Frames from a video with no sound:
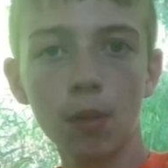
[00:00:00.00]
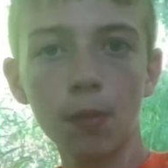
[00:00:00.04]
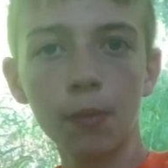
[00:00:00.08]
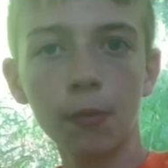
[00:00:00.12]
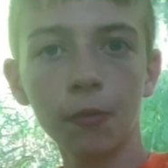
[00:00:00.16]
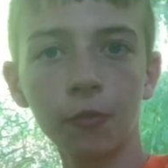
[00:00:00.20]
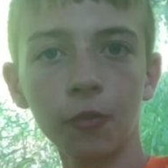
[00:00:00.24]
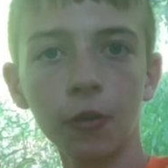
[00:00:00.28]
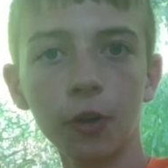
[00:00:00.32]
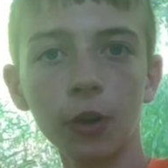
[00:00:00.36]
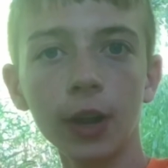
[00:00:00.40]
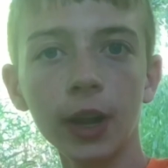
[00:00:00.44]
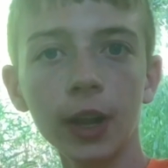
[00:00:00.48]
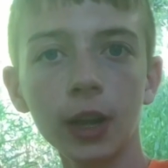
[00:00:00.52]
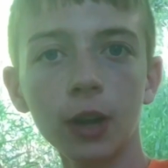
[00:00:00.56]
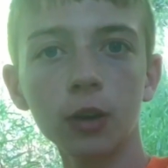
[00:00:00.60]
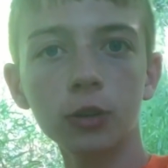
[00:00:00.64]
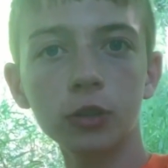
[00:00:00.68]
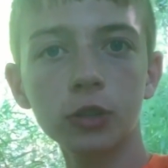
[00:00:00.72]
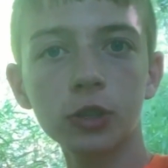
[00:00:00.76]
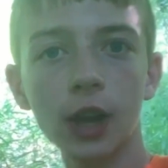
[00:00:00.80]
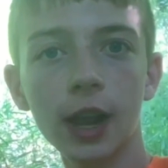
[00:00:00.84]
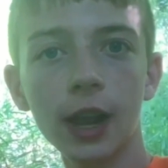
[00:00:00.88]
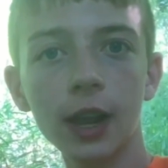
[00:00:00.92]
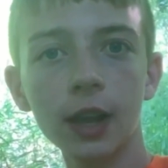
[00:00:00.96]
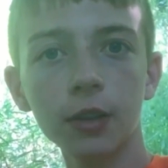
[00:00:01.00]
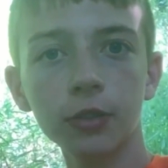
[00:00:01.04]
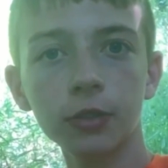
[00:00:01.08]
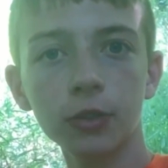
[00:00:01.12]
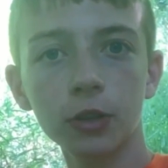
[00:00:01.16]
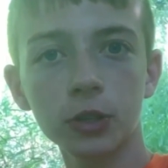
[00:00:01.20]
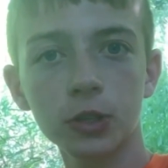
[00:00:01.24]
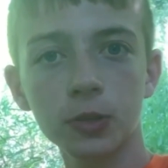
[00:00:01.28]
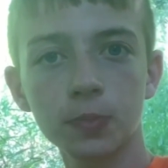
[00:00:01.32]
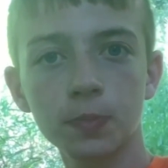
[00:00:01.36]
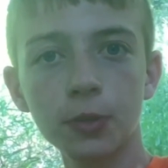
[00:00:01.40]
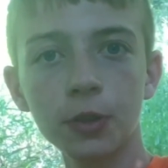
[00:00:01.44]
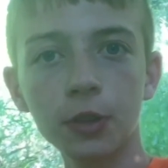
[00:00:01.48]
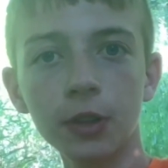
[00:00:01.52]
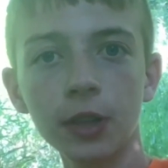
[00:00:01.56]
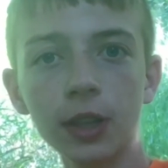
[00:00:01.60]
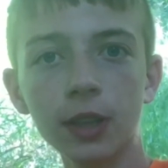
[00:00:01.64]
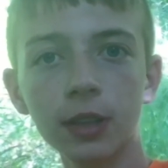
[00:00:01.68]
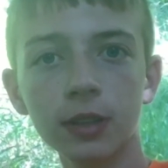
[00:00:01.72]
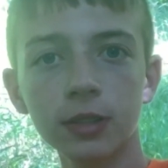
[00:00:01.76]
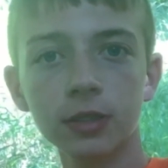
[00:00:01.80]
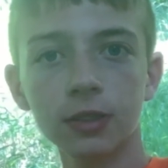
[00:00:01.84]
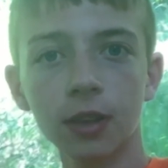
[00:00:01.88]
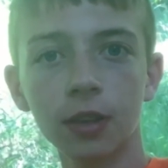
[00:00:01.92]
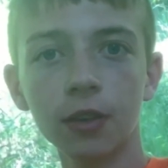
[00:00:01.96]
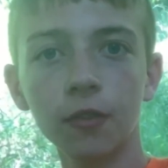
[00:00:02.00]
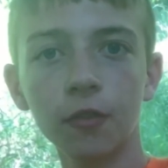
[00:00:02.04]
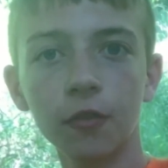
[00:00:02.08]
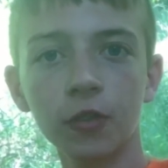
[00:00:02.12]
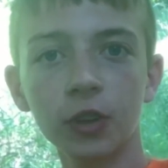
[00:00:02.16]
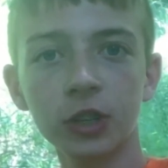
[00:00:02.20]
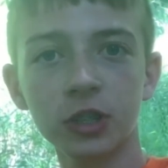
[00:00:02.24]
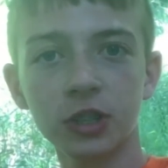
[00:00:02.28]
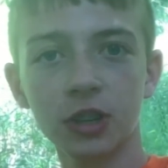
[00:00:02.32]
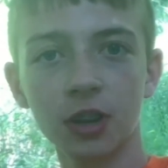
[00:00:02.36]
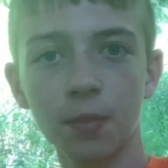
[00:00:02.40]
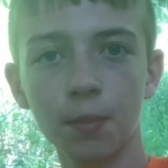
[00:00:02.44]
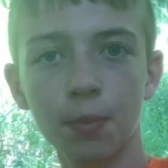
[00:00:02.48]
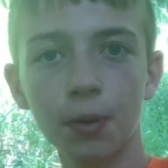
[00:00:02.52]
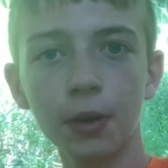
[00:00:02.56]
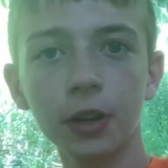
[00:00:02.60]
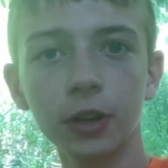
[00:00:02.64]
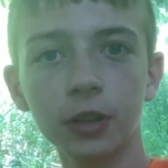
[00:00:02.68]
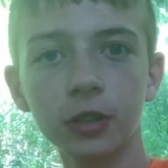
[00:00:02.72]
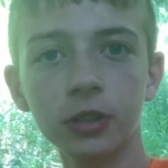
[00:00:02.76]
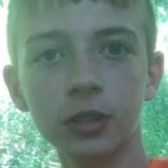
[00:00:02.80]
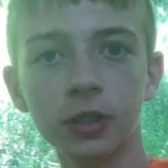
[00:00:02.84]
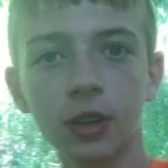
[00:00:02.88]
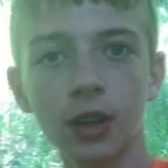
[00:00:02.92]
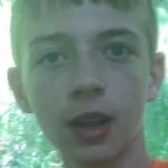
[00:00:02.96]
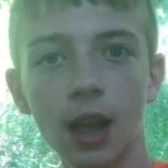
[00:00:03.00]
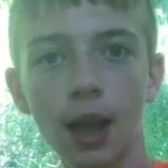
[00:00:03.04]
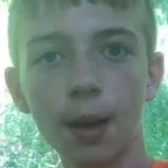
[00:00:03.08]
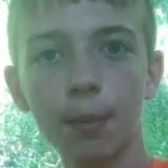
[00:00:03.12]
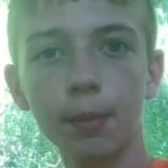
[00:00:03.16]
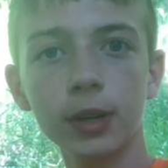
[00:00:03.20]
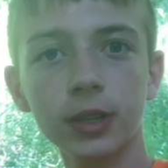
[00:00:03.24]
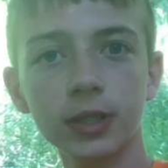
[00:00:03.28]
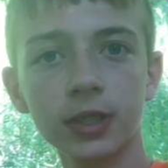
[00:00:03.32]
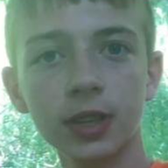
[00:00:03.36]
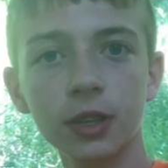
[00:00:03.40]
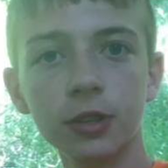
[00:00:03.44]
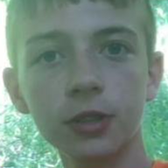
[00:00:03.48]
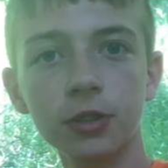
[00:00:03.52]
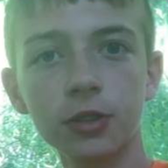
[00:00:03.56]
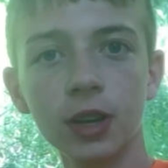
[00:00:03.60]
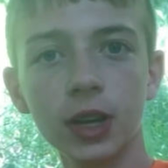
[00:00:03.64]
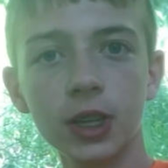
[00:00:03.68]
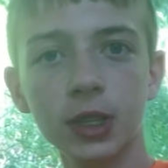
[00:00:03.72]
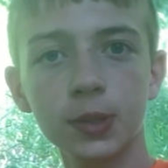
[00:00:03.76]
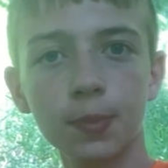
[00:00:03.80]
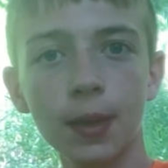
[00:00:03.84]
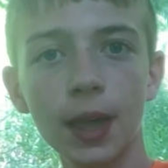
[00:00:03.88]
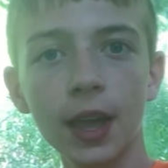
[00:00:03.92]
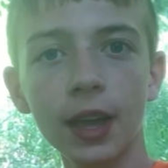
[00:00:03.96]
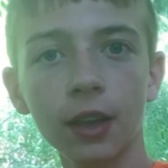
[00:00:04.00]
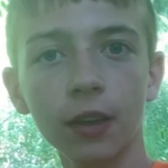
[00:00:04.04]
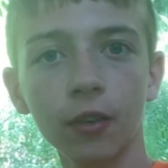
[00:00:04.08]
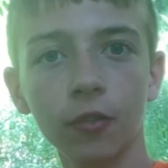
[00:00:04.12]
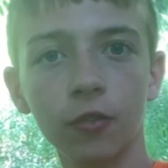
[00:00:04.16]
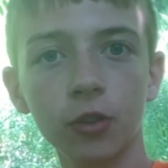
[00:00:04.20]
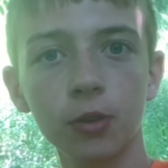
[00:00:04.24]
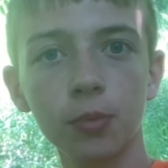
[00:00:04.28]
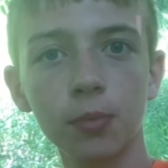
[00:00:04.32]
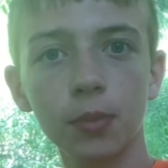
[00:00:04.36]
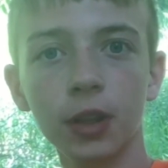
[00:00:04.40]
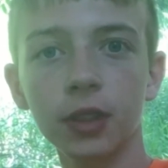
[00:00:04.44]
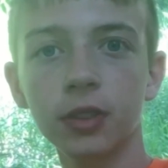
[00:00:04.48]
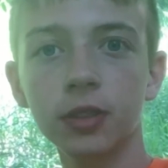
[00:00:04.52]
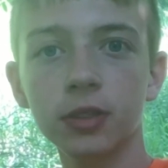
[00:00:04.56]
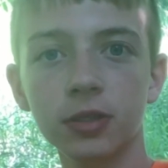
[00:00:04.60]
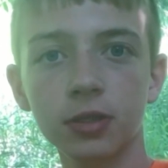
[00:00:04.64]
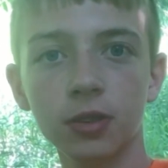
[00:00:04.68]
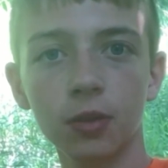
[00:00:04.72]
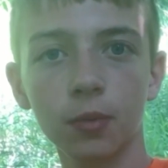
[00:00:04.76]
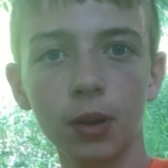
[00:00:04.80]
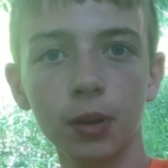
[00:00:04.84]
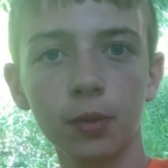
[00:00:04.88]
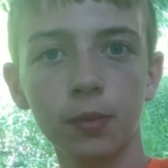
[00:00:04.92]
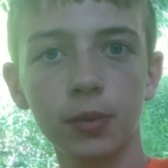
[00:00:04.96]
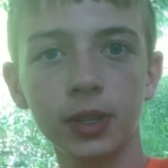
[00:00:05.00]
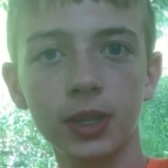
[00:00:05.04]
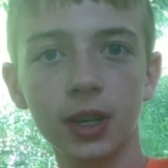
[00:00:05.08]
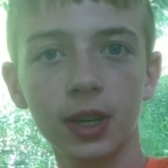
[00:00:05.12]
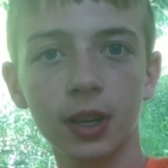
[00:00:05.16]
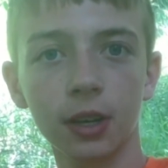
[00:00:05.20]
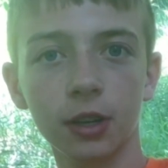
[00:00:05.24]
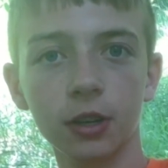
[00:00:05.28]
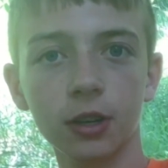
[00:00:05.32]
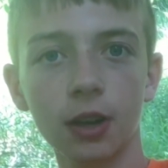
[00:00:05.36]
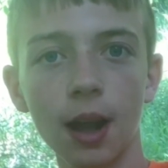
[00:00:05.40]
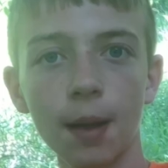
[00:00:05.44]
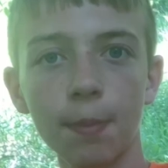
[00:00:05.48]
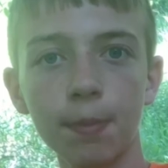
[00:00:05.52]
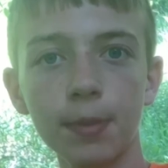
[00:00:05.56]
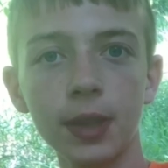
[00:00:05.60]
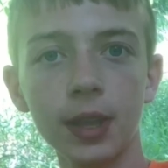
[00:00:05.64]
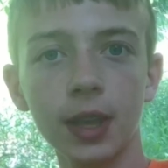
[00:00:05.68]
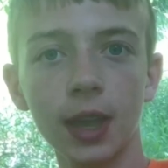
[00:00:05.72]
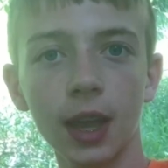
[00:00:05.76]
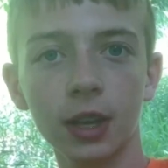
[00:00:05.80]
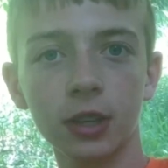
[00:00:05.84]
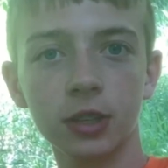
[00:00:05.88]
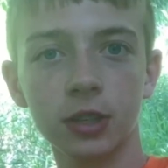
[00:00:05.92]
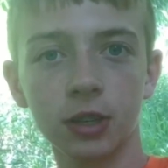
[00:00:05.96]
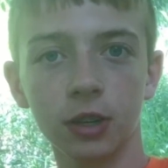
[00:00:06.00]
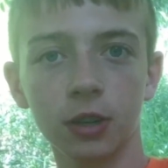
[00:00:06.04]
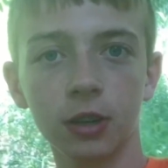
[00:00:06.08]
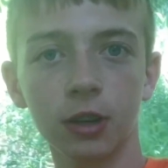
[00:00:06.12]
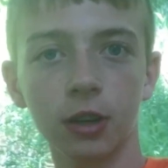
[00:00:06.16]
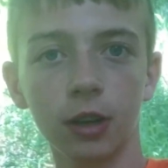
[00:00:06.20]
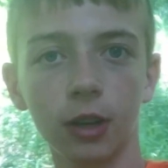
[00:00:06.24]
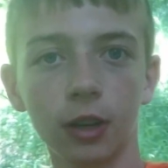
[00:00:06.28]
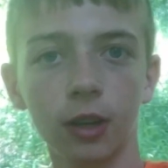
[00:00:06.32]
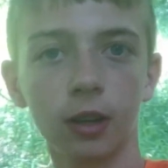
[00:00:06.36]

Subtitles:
before I go try out those bluegill, sunfish, and perch, I'm going to send you guys back a few months to when we did a crappie catch and cook.